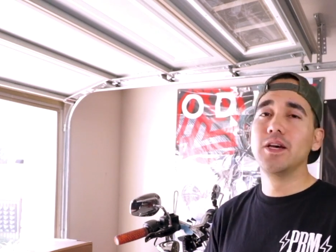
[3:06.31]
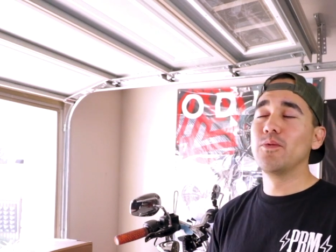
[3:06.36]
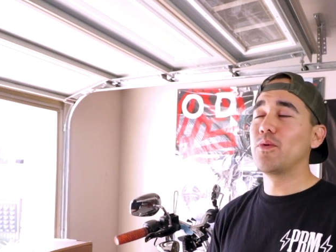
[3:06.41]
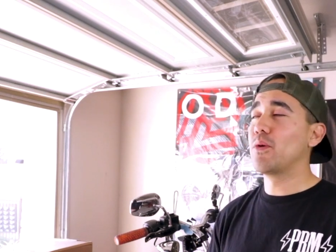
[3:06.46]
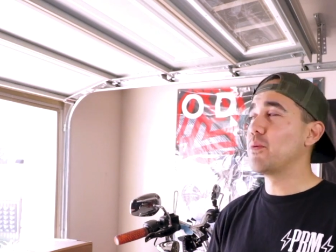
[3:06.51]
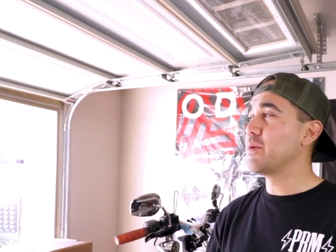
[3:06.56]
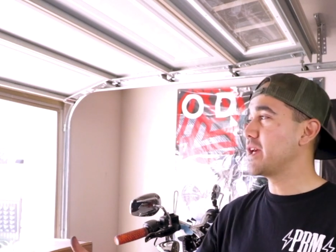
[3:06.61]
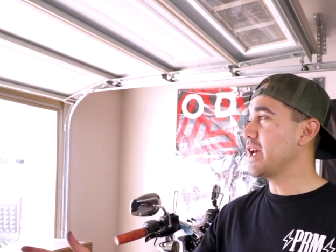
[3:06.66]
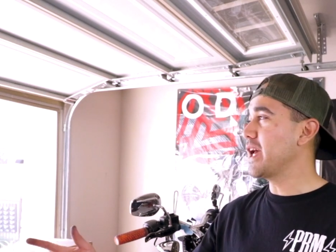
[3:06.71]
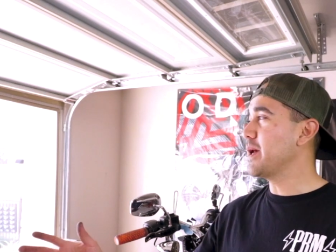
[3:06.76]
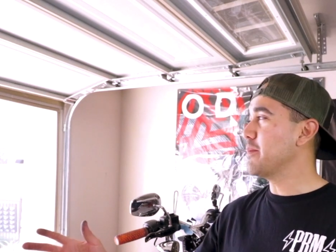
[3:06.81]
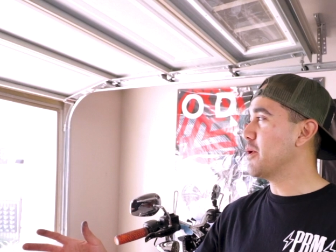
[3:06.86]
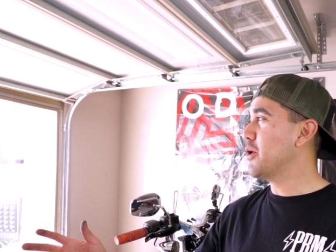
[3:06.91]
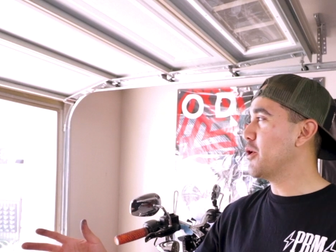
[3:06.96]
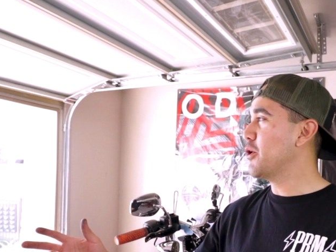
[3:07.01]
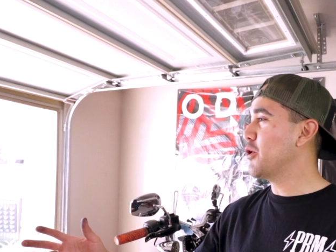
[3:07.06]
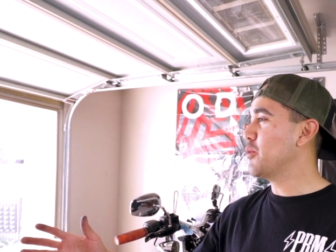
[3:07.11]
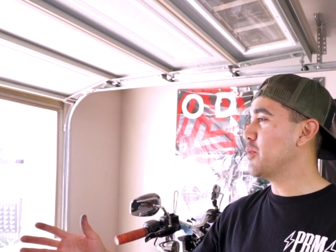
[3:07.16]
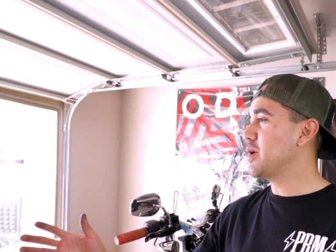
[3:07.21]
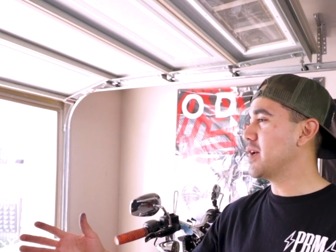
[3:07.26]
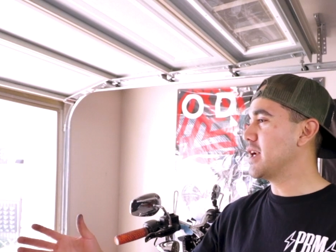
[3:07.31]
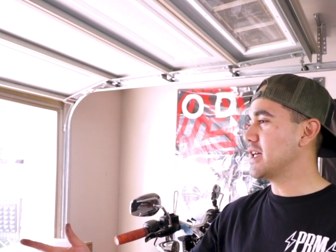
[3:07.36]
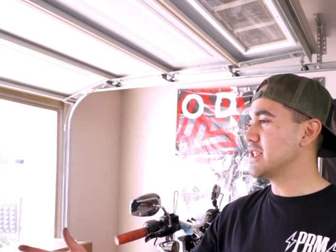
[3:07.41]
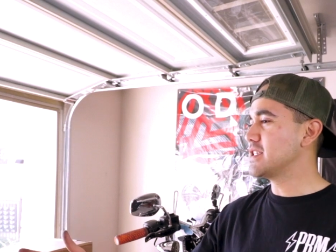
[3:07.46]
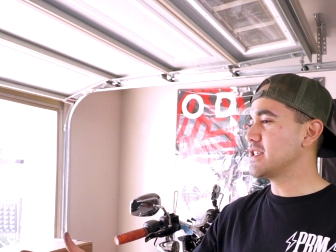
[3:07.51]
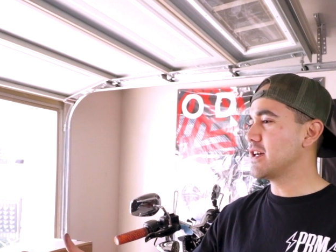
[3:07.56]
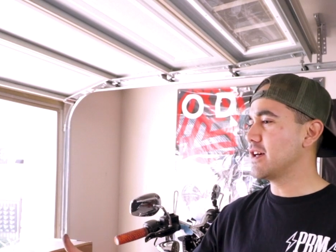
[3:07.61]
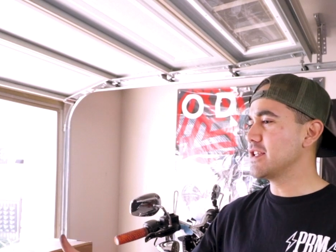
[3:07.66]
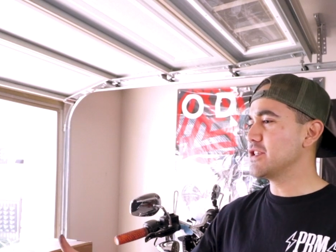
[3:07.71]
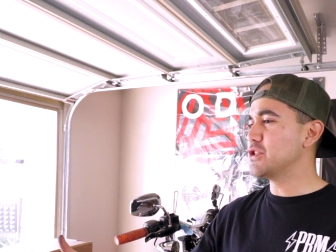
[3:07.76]
Where we came home and I
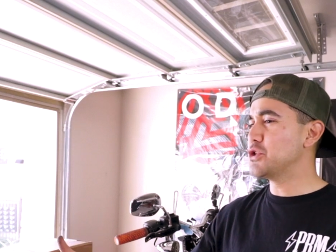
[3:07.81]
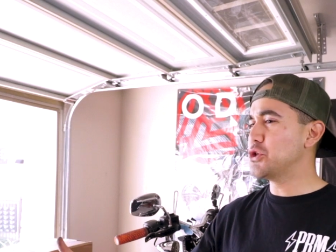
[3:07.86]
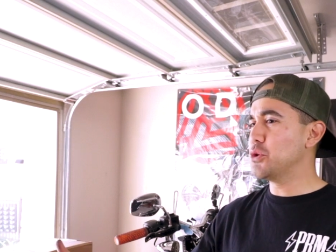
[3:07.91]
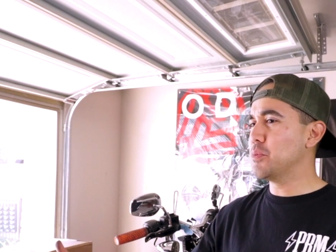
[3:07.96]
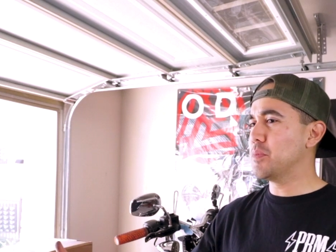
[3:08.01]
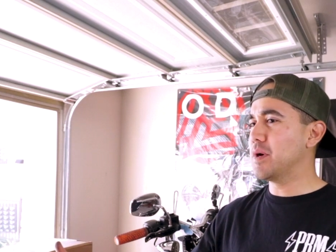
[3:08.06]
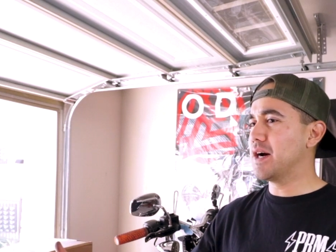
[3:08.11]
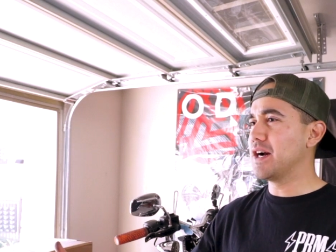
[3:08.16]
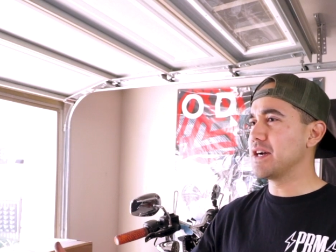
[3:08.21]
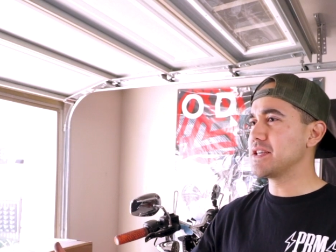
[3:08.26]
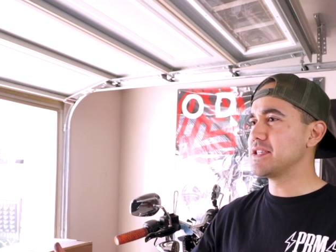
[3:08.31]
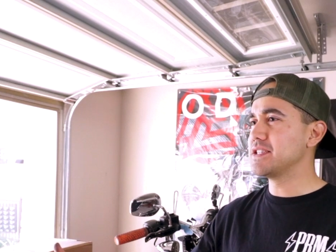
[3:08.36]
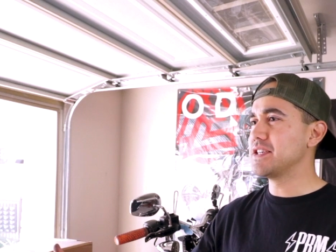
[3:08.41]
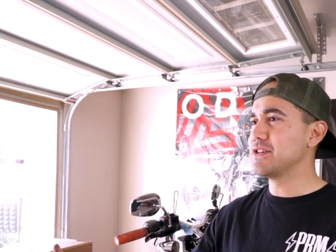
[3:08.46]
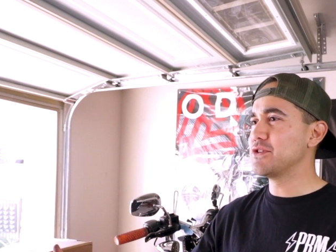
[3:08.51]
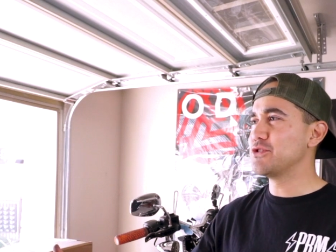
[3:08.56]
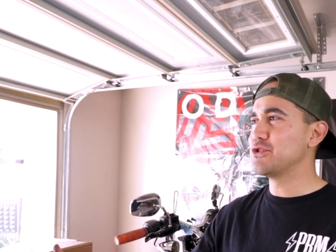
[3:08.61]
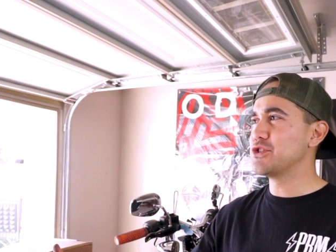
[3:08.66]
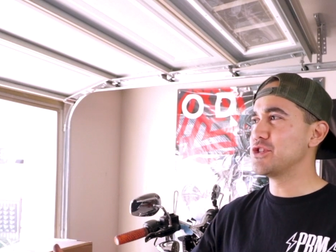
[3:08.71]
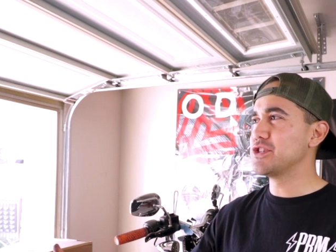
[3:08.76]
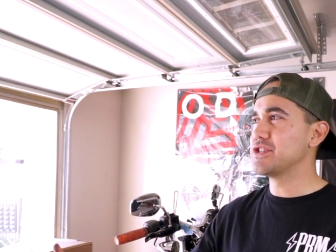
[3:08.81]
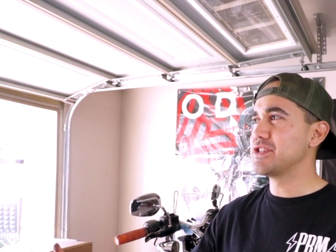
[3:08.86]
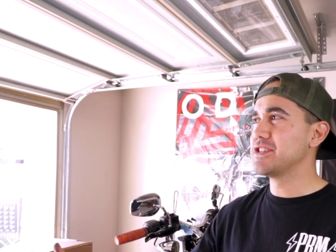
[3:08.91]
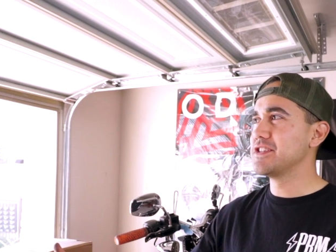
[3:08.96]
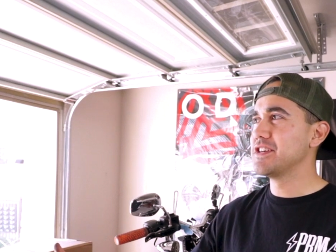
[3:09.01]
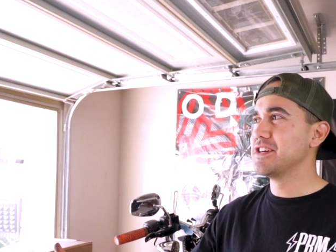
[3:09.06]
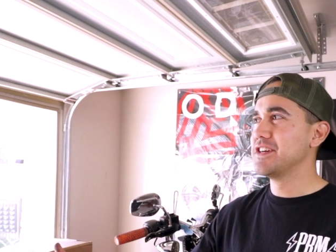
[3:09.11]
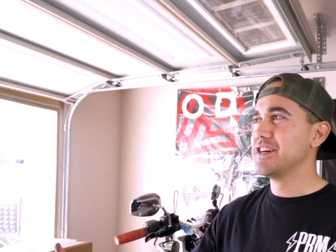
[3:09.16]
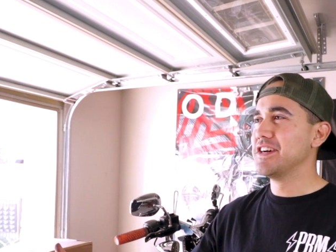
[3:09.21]
saw these 2 boxes, I was just,